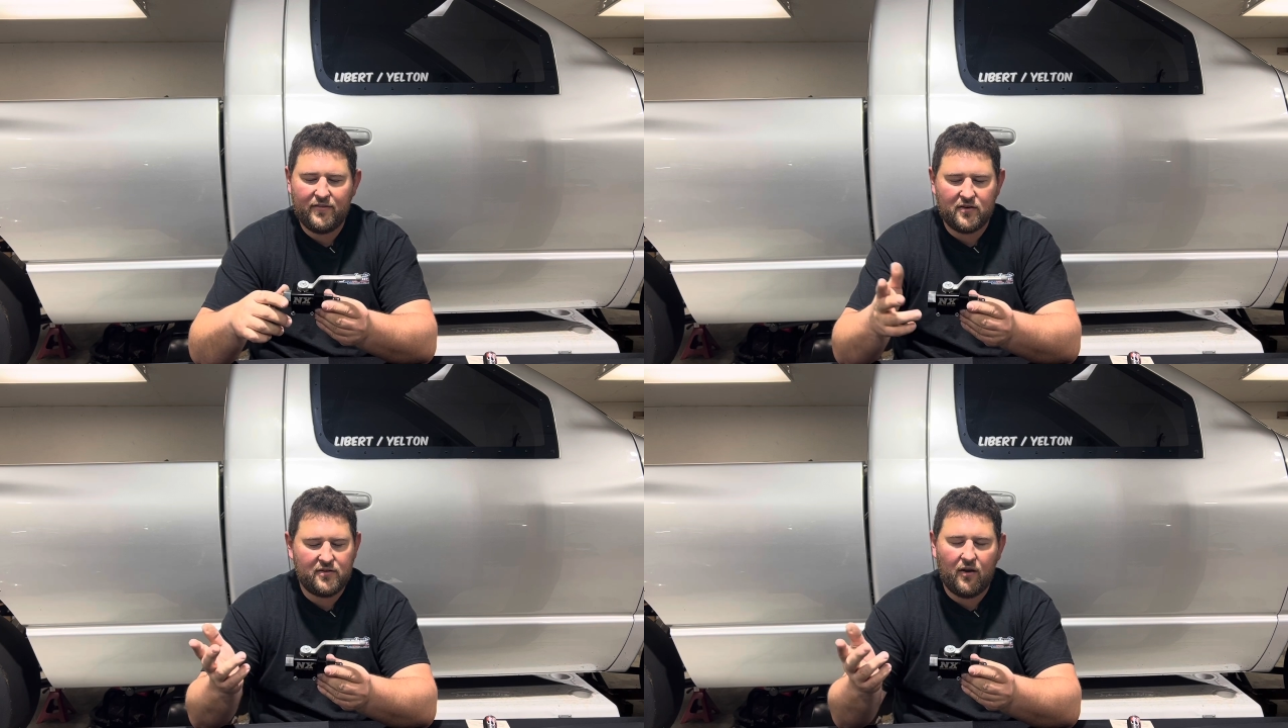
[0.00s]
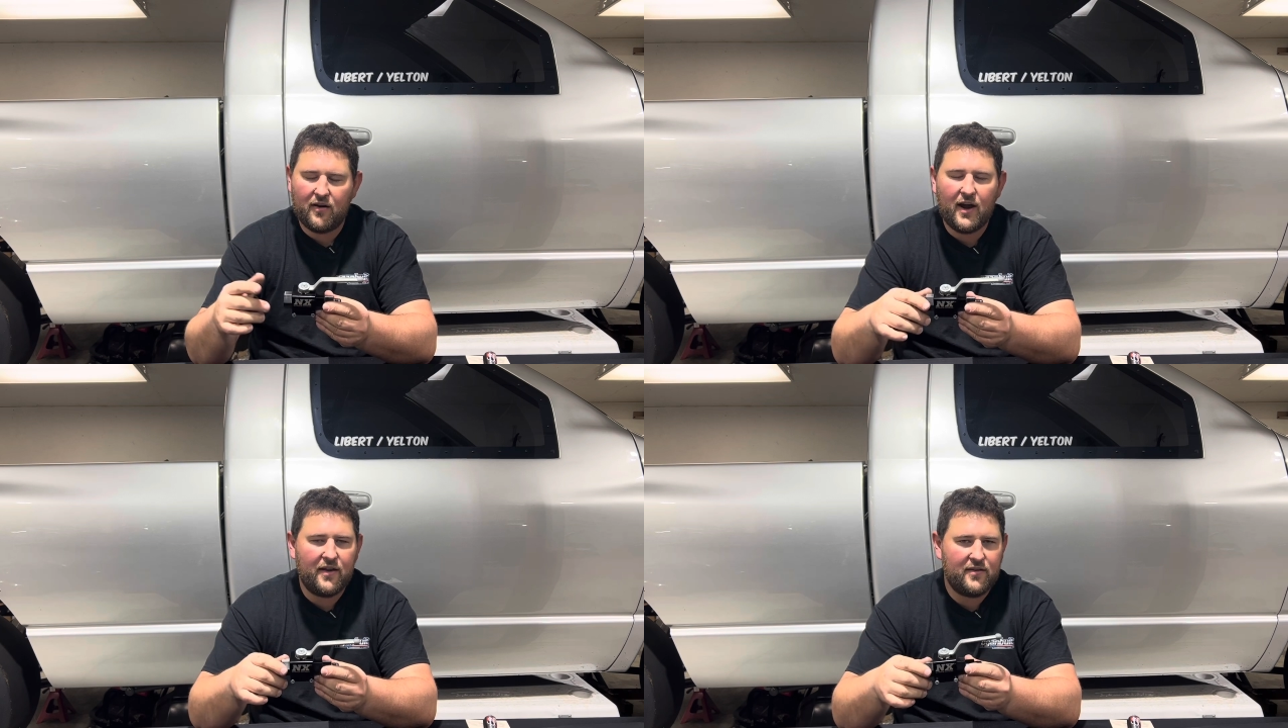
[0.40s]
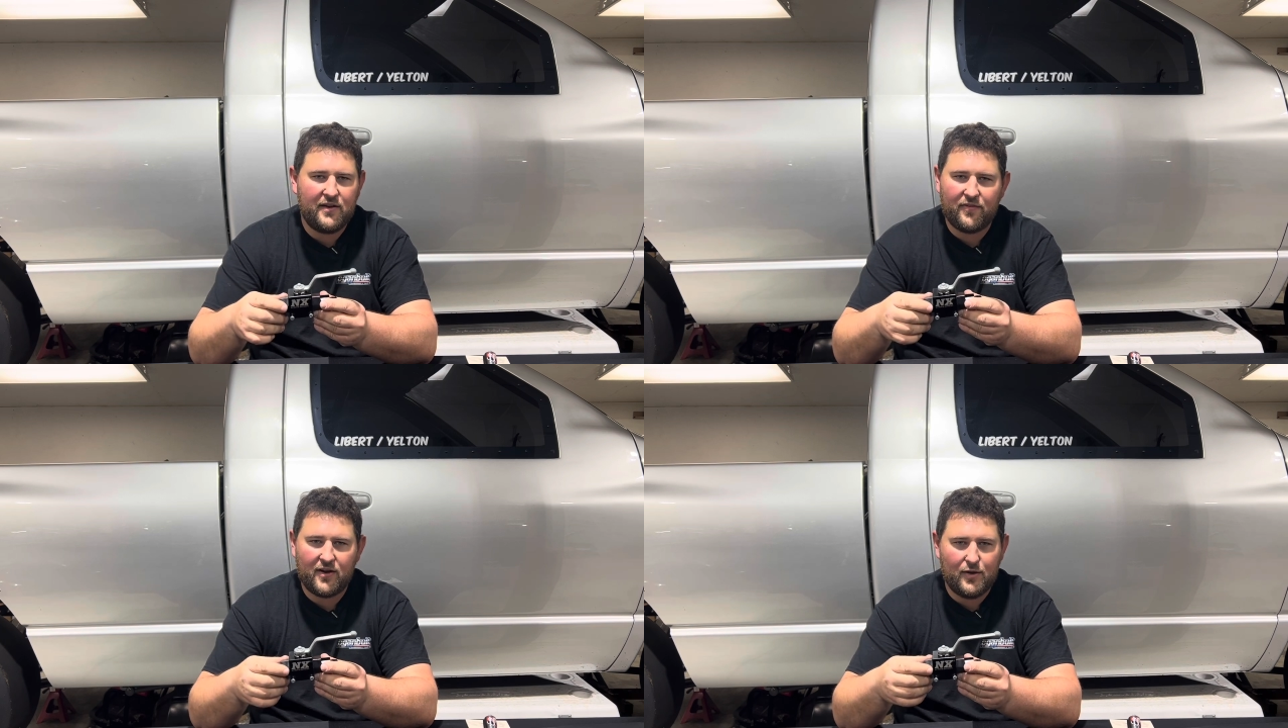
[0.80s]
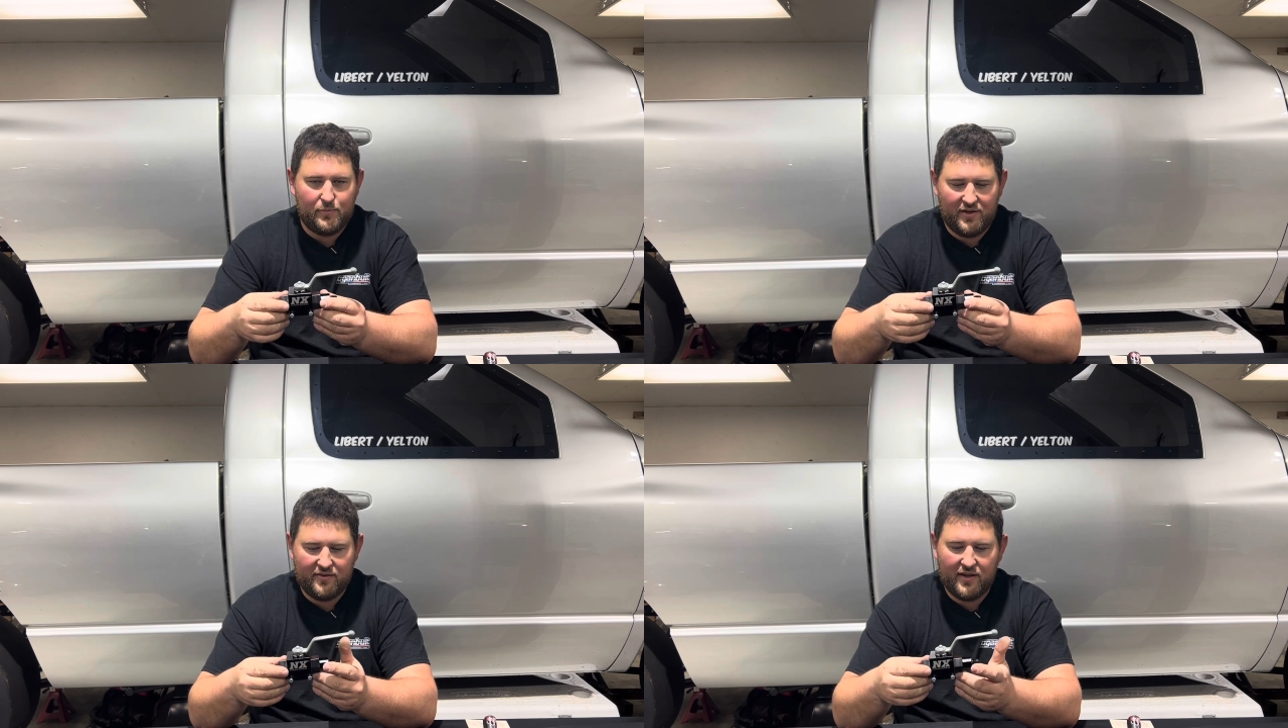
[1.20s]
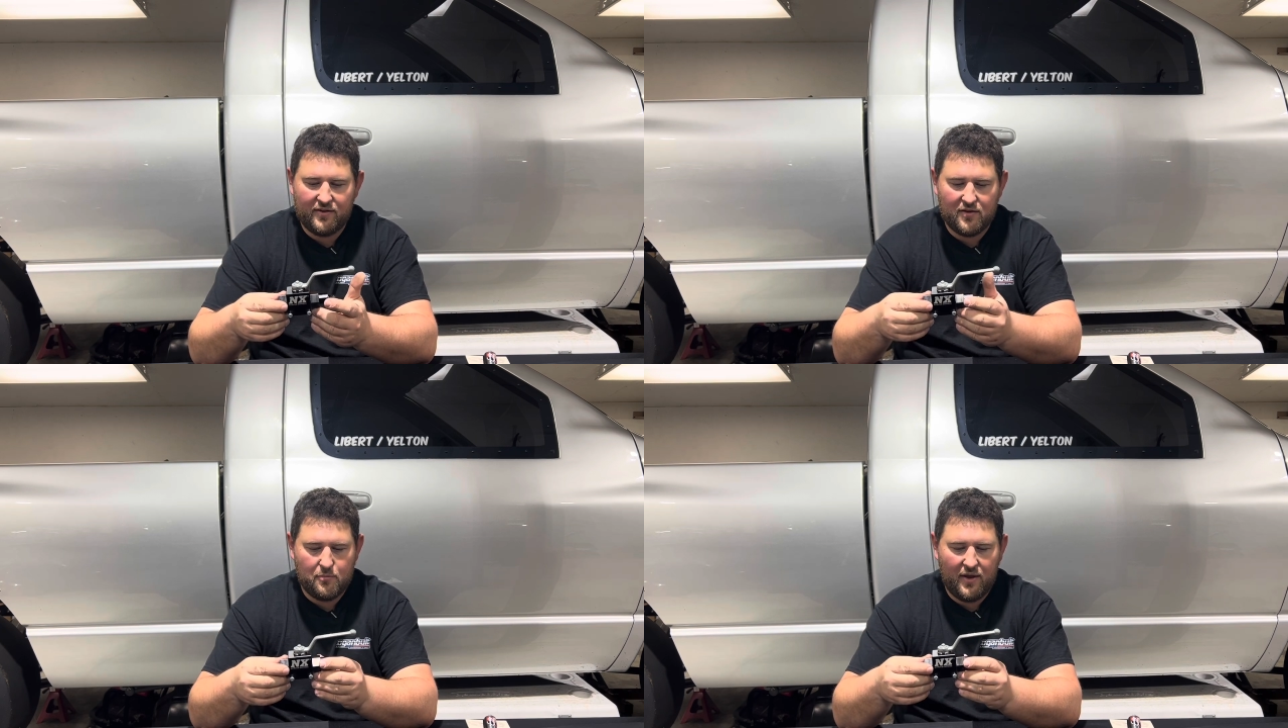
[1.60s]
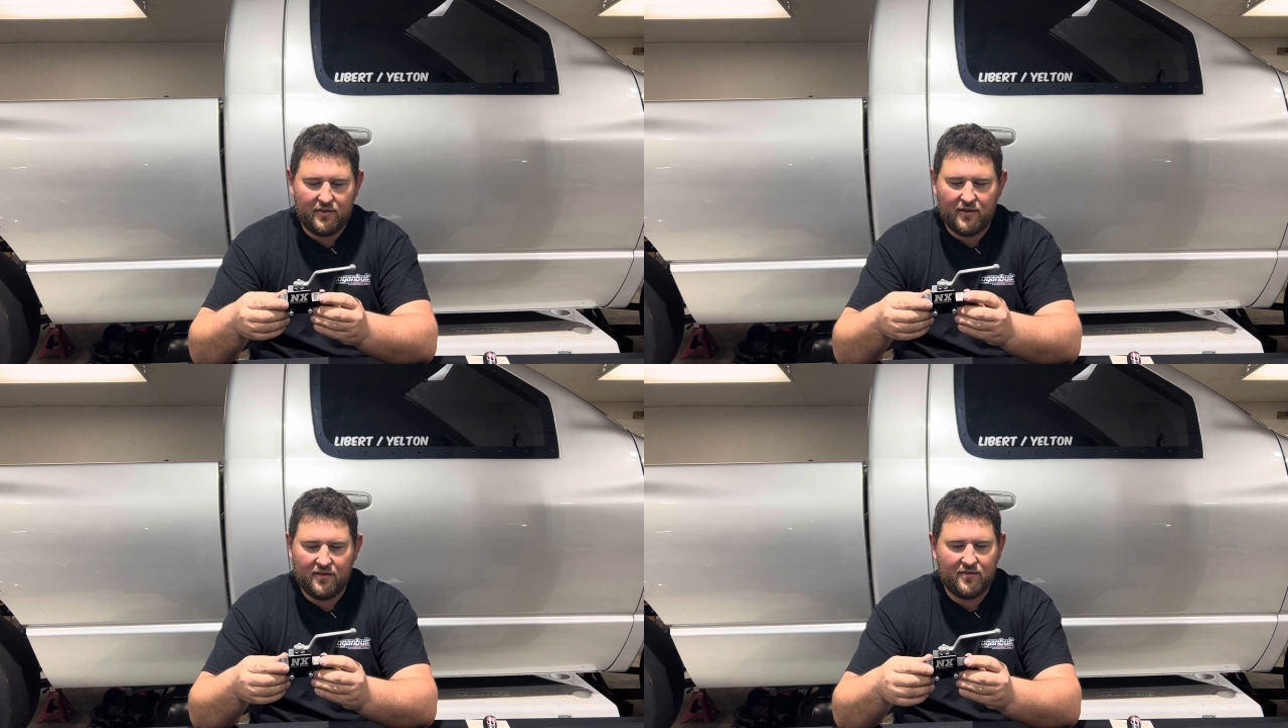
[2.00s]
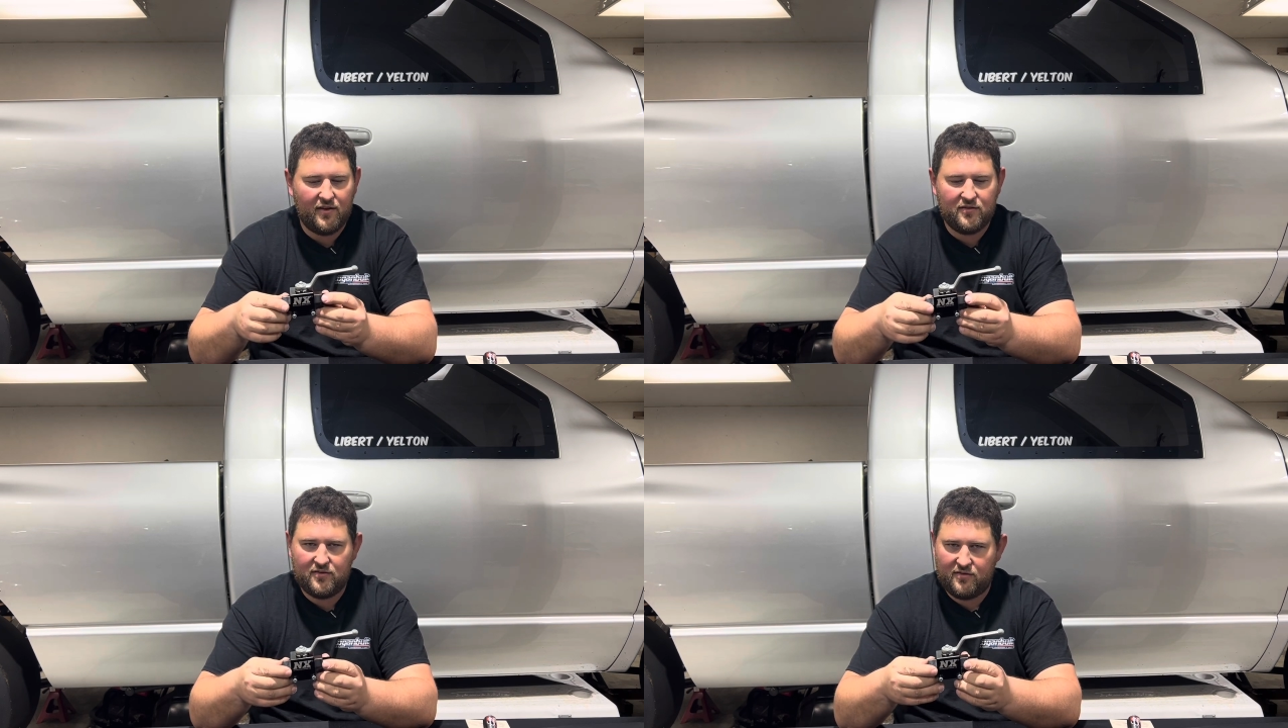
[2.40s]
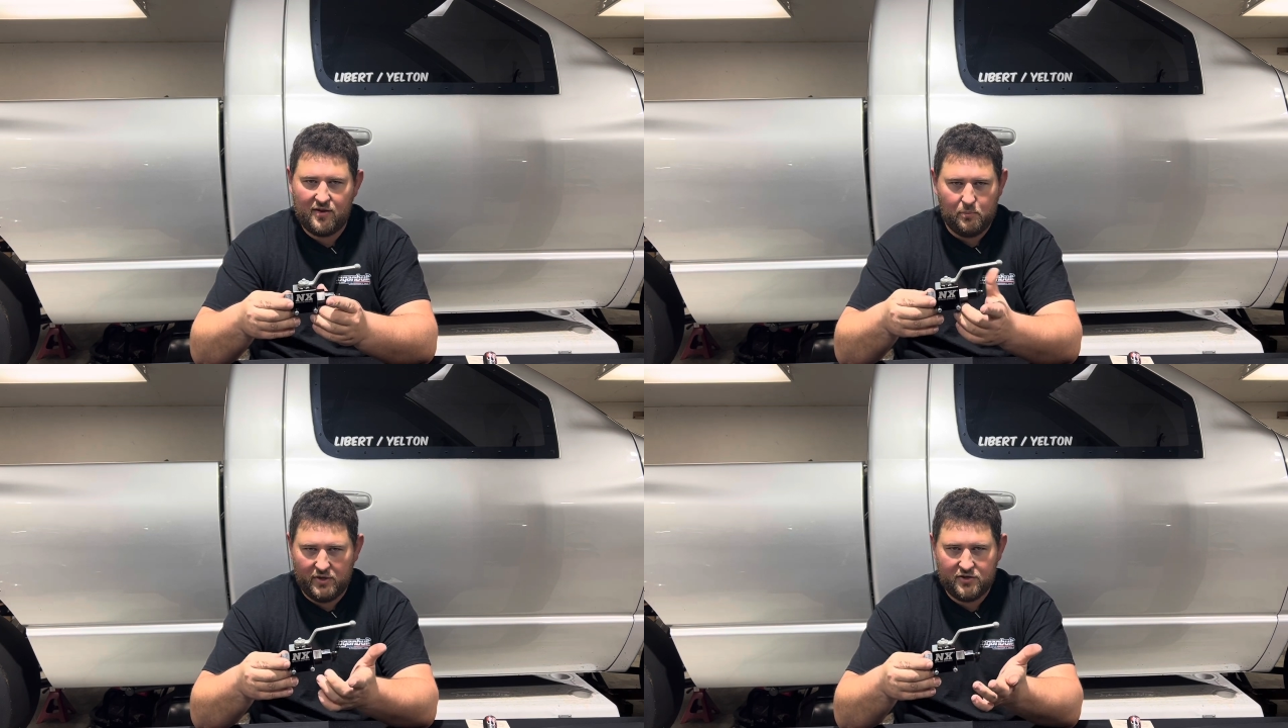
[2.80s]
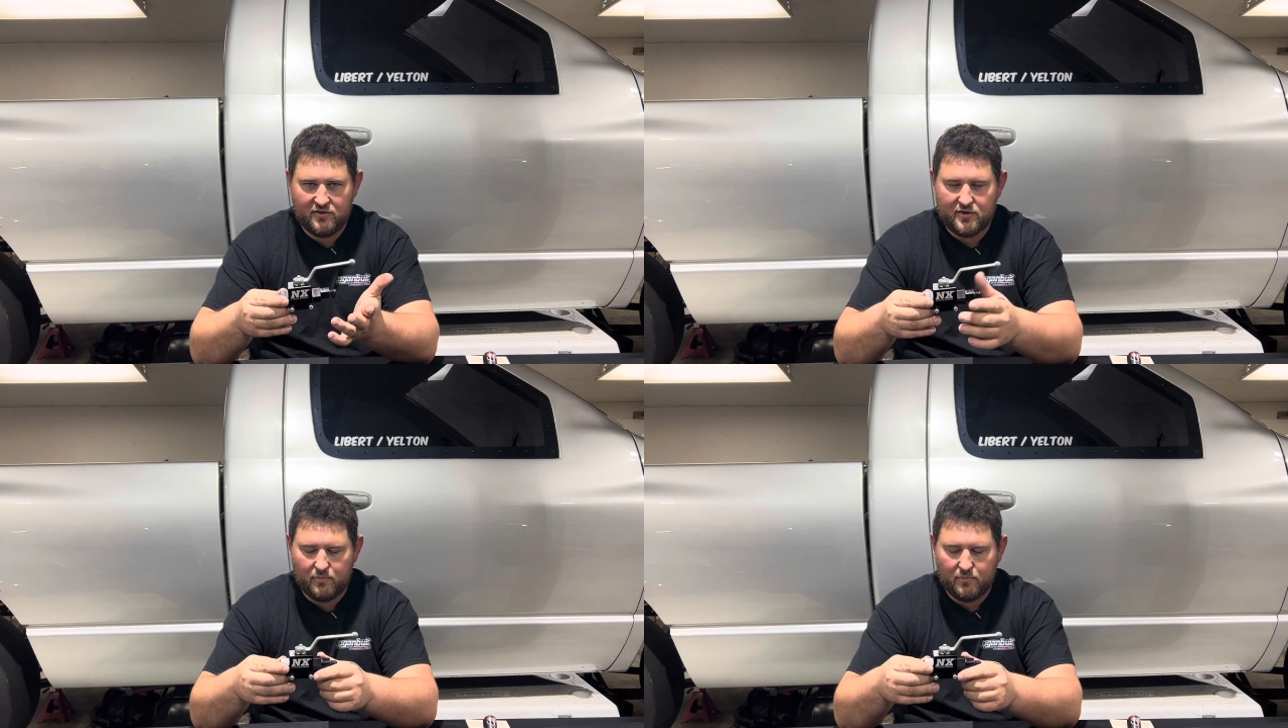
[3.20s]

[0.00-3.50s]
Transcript: There's all kinds of different companies out there that make these. It's simply just a